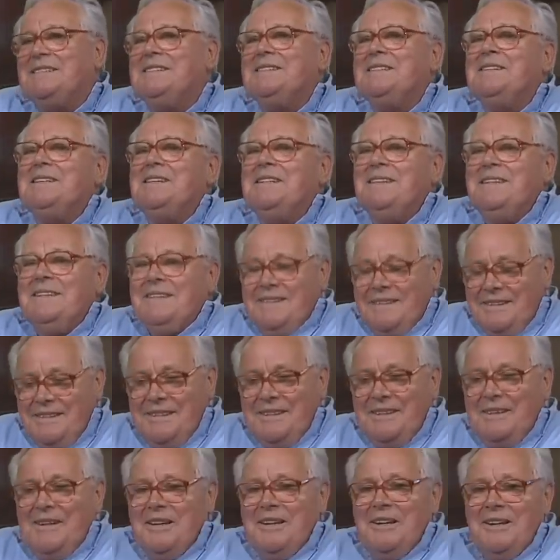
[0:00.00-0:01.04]
with you.
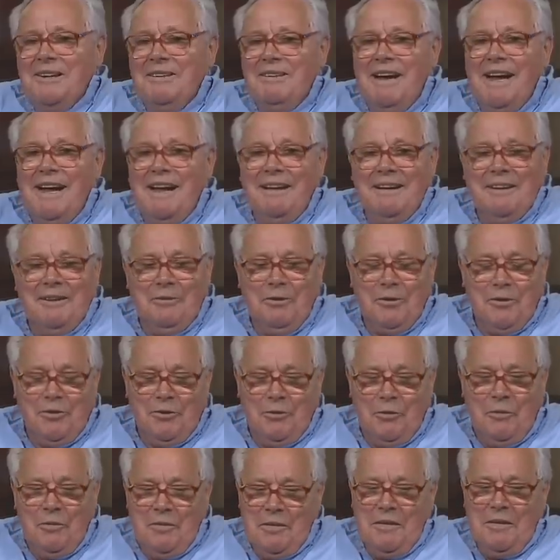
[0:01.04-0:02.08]
Well, it was
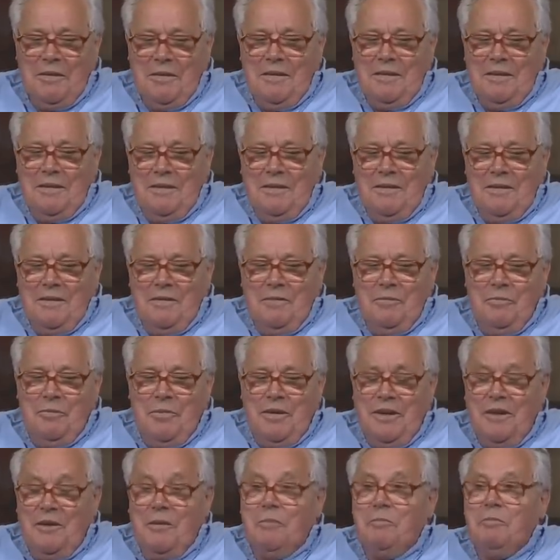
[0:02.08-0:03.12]
to
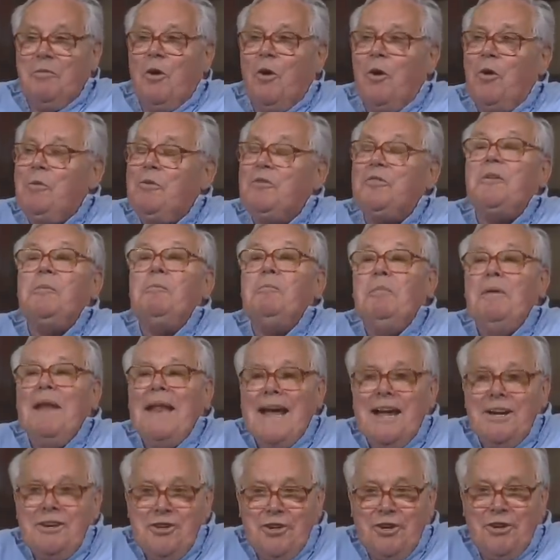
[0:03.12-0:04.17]
be almost a
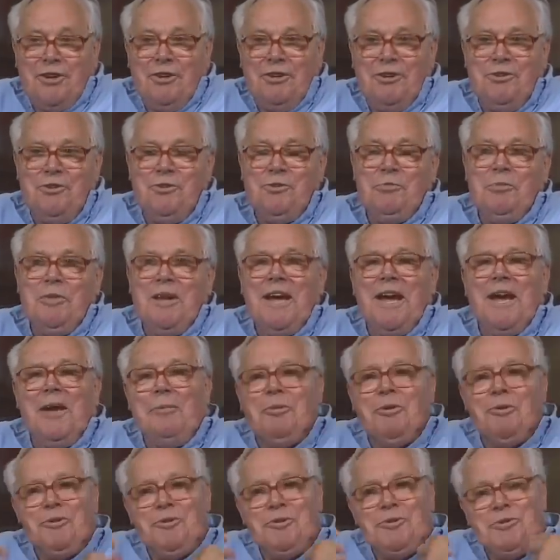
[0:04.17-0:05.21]
pleasure to be
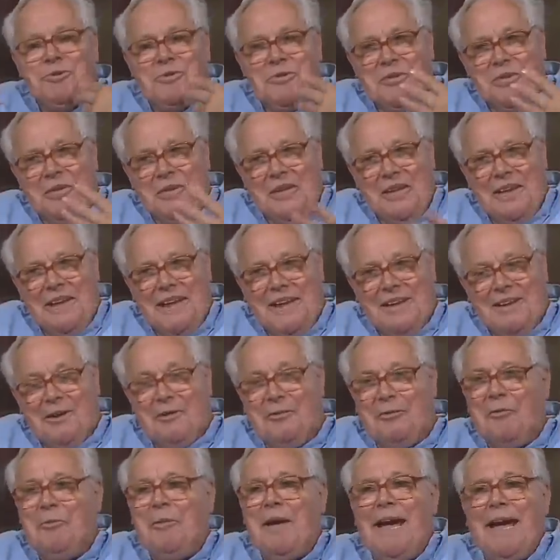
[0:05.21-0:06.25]
able to get it
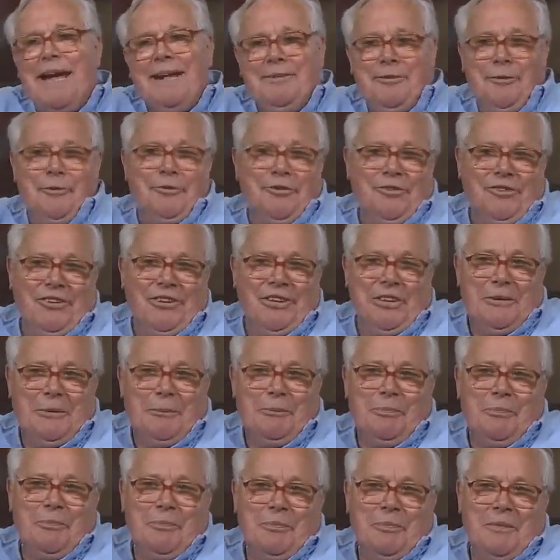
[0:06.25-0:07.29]
from A to Z.
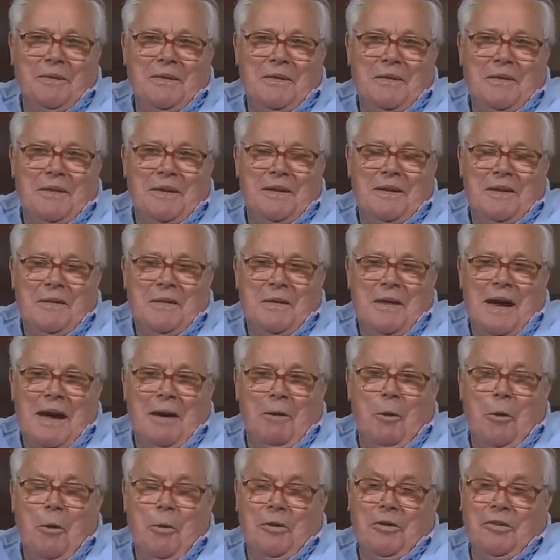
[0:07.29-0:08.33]
I
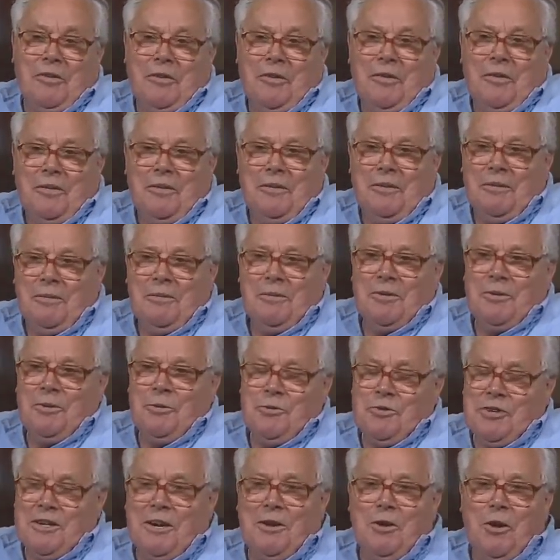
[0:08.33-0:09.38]
always
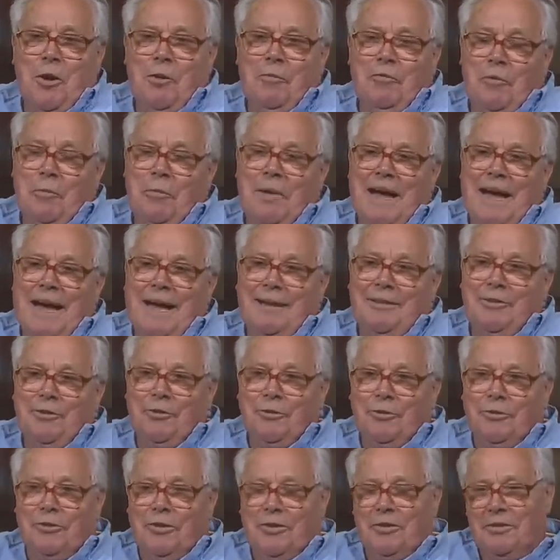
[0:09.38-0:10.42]
usually come from A
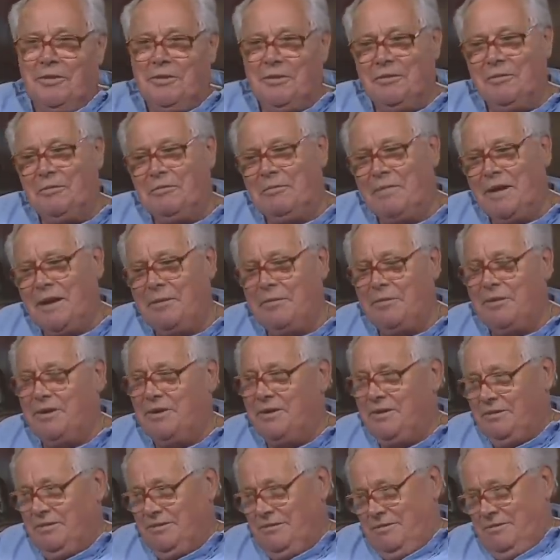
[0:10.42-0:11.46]
to maybe
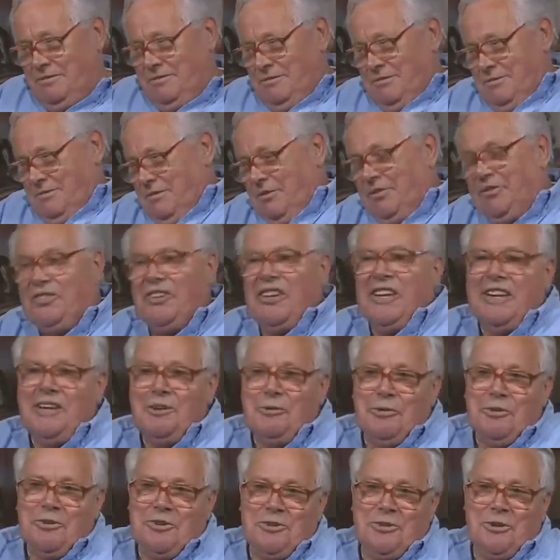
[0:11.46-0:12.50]
D
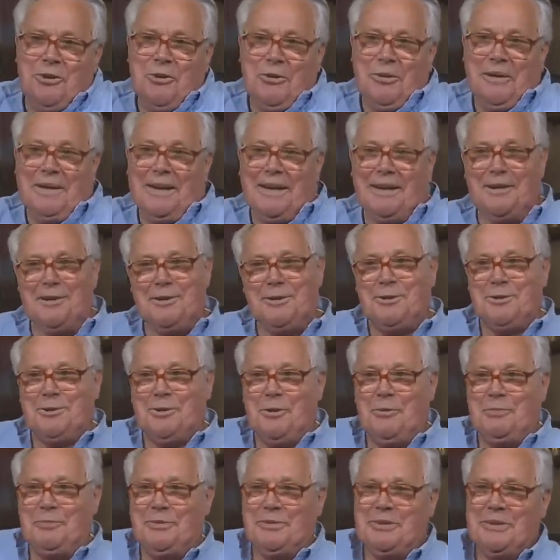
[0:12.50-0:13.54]
or so, and then it
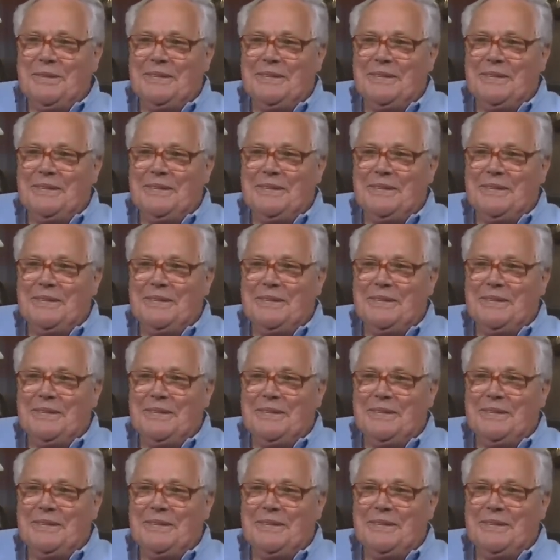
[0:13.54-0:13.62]
stops.